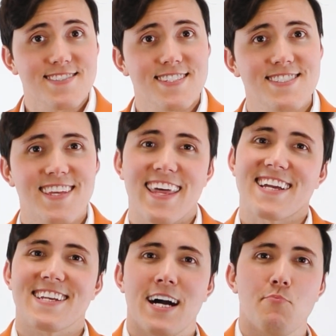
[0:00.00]
exist
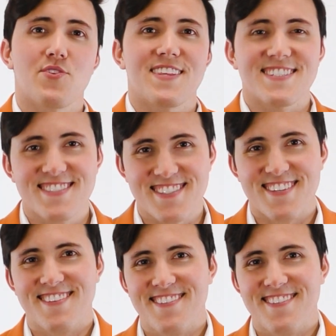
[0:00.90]
that can help with this.